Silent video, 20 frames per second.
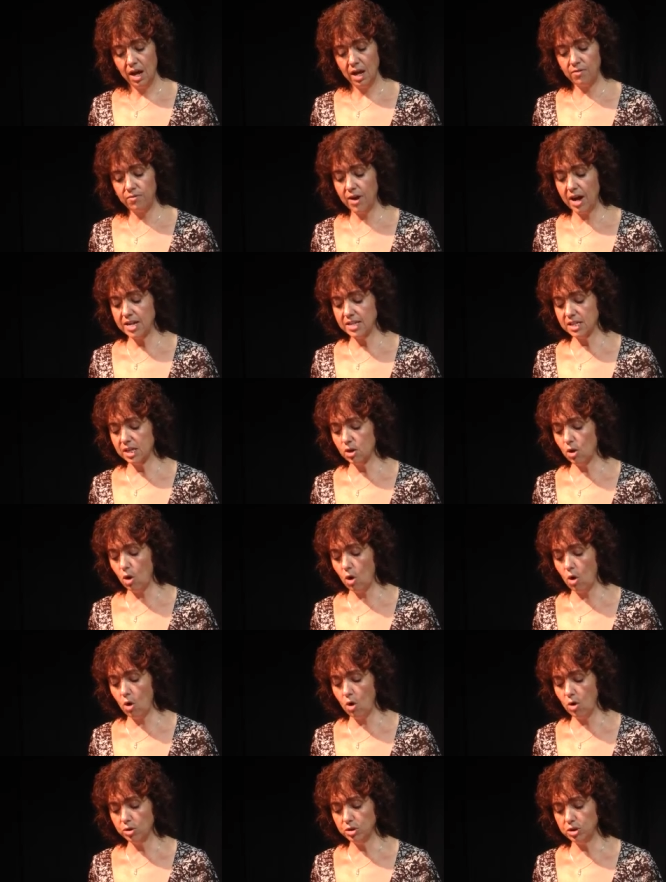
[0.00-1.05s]
advising
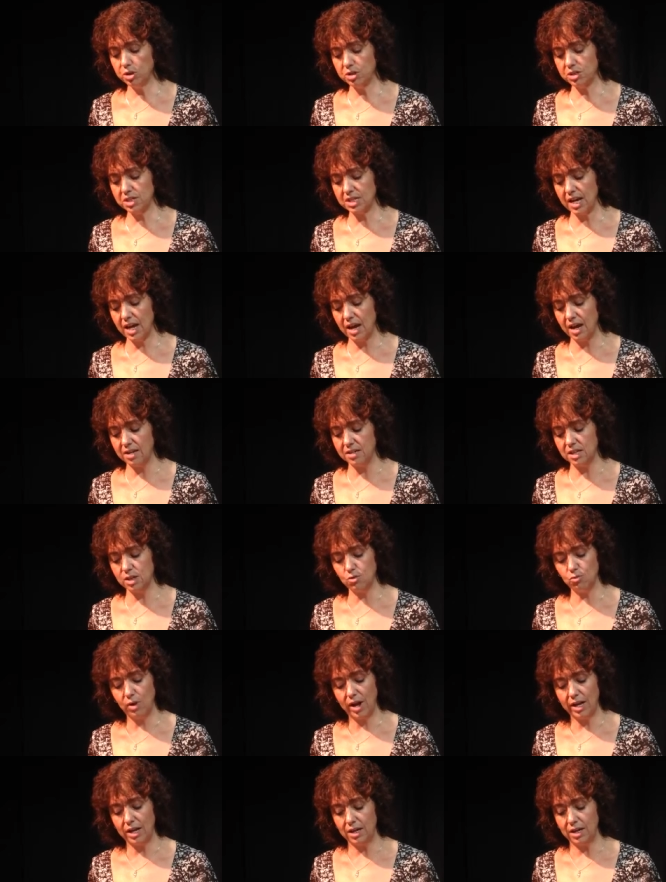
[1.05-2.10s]
all to stand
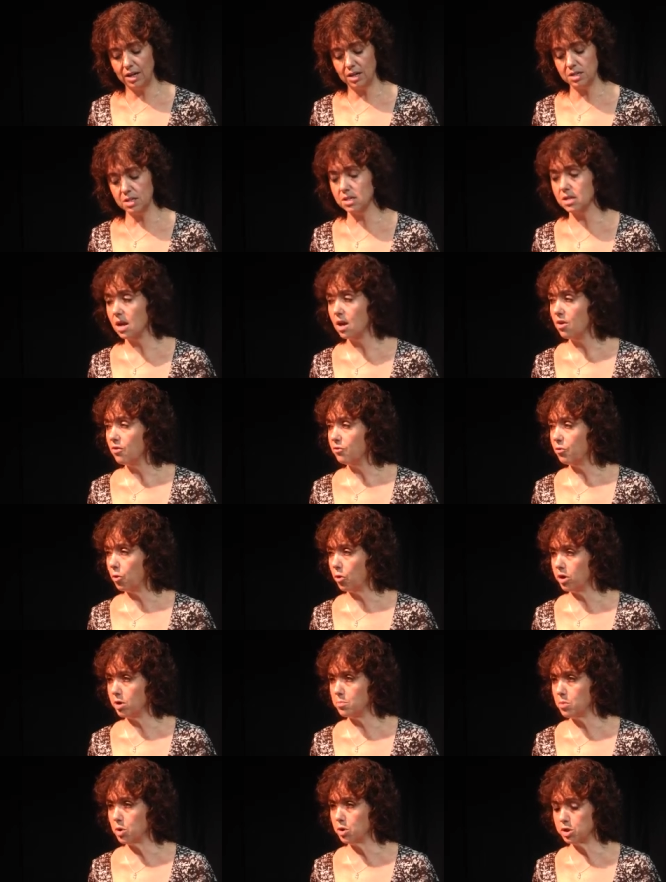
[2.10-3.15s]
in readiness for
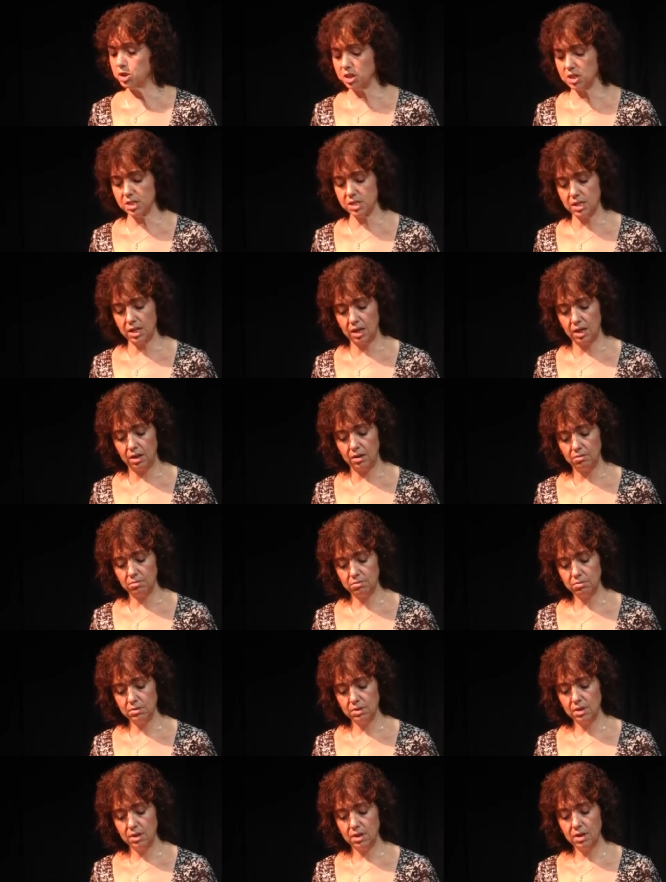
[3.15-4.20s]
an emergency.
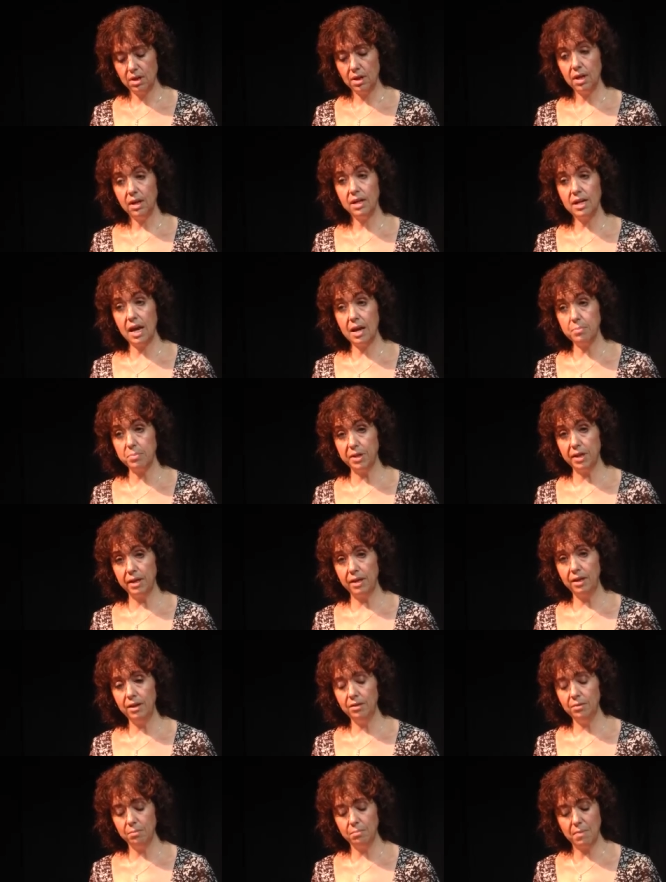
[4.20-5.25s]

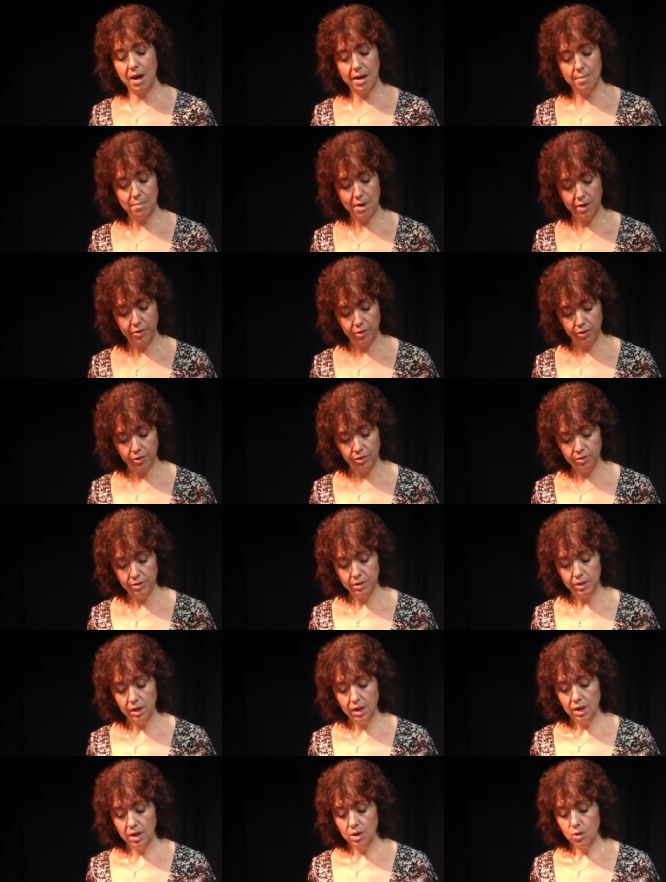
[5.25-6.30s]
Gebli, my mother,
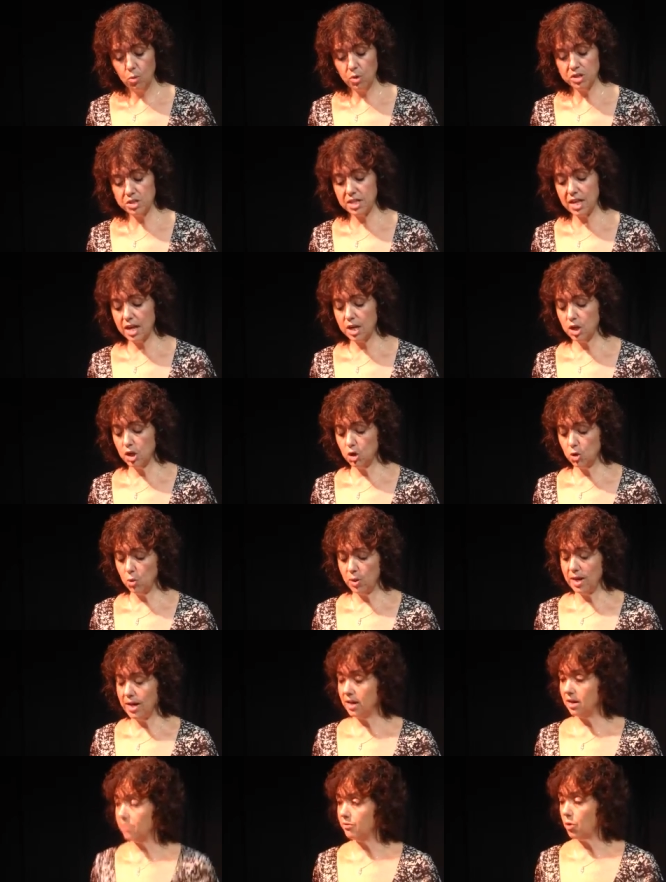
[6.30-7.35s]
was then
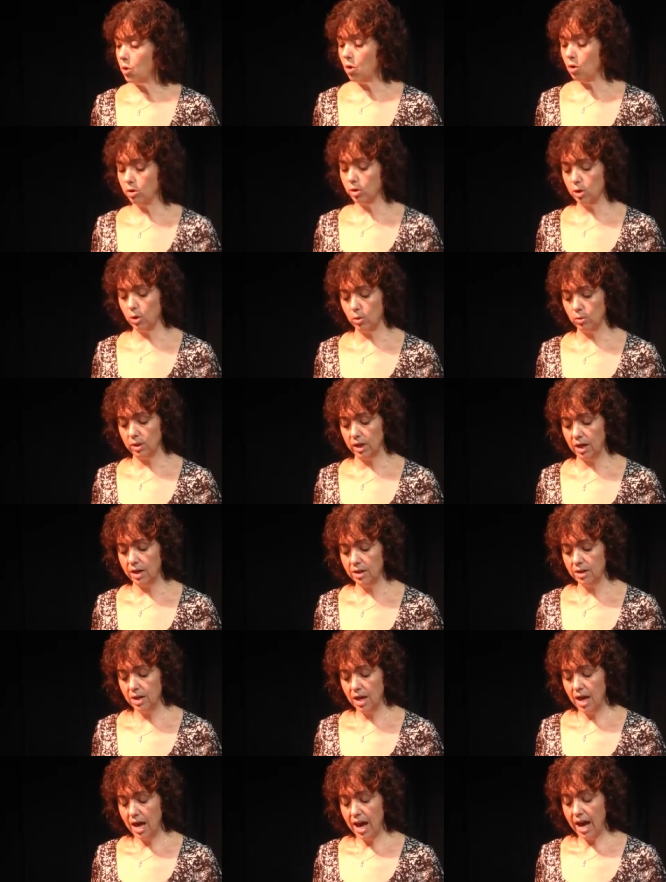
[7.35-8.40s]
queen of all Gola,
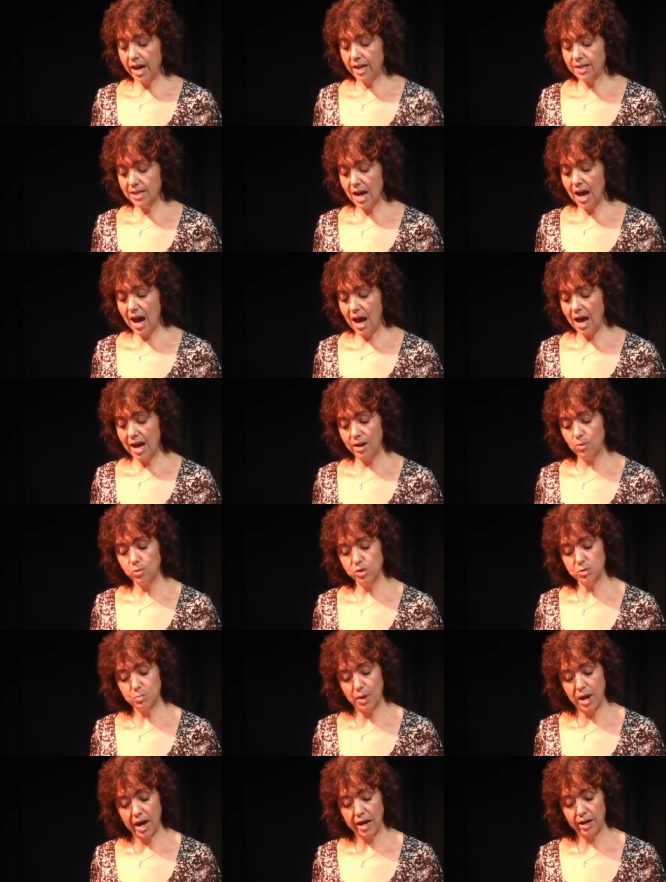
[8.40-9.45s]
and I
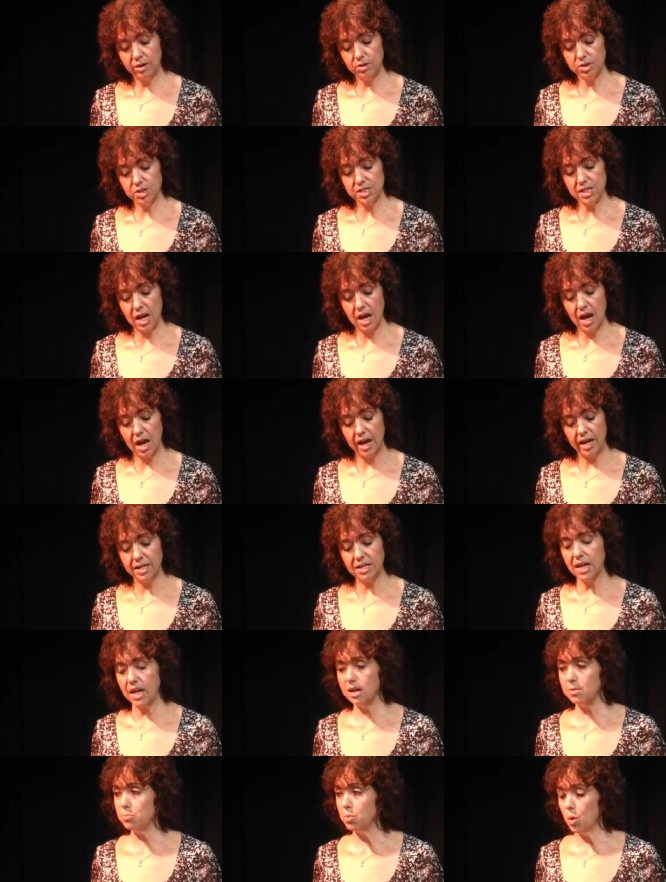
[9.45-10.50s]
was by her side
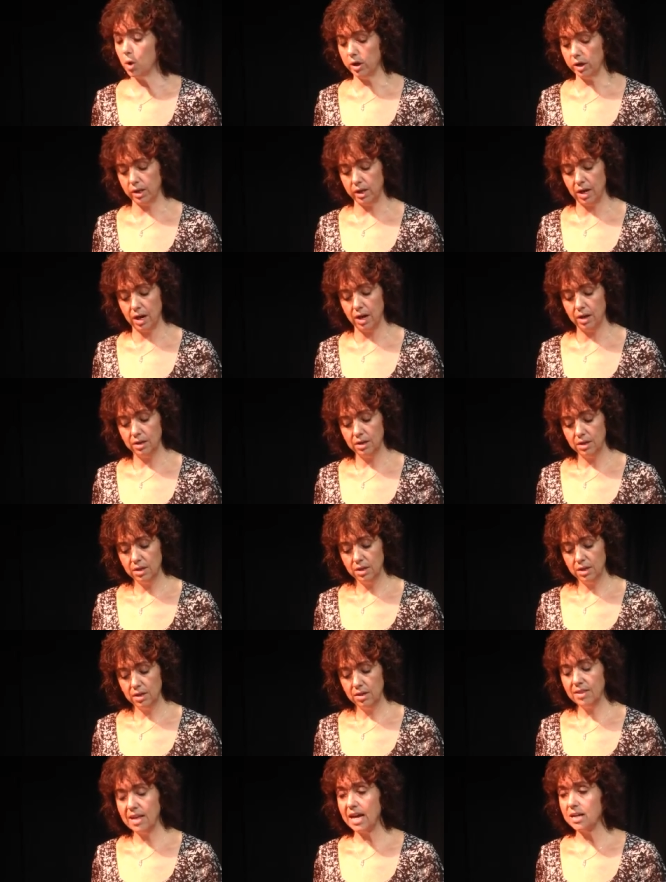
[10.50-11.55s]
in Morka,
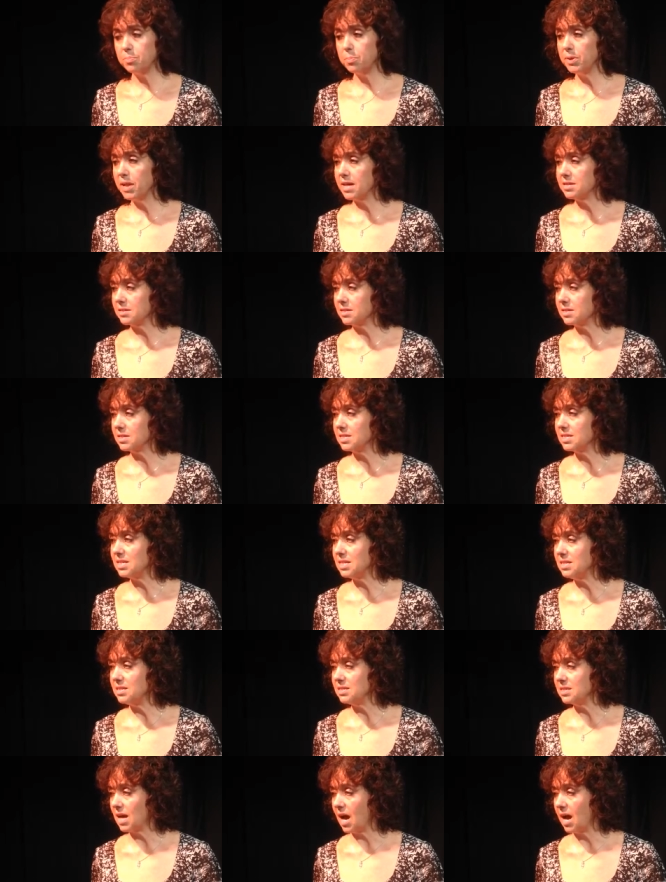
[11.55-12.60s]
that pleasant
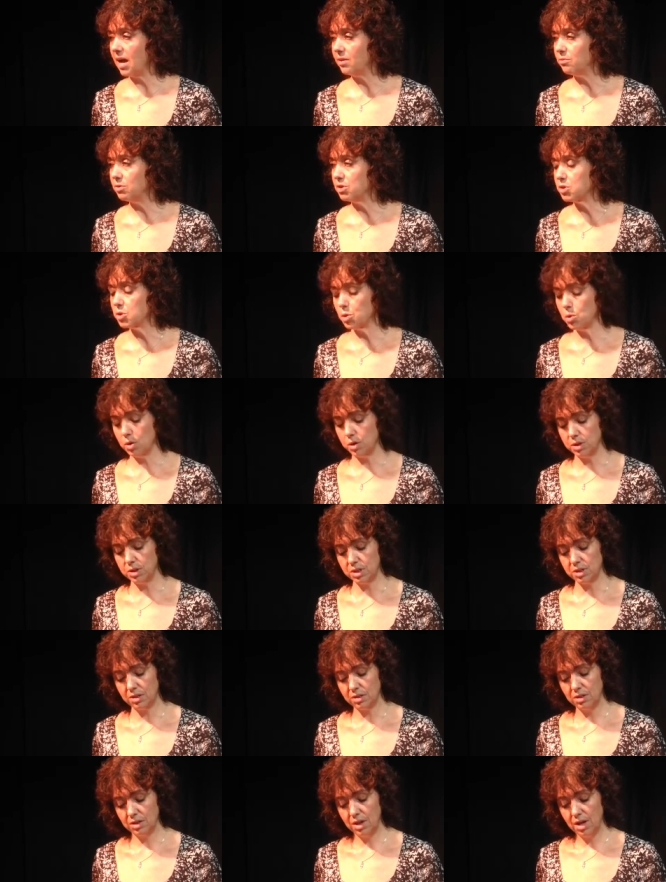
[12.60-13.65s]
seaside
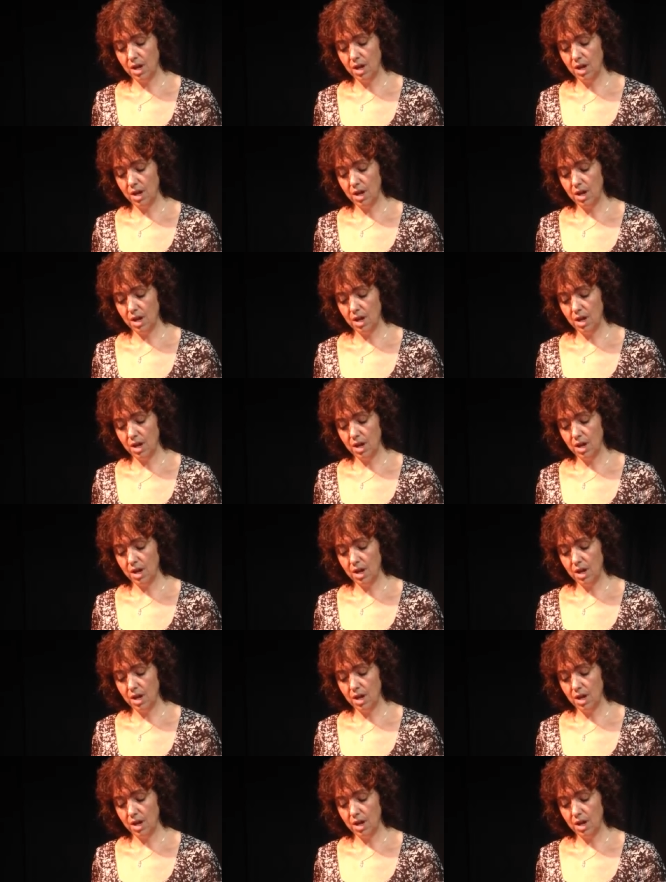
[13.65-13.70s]
resort,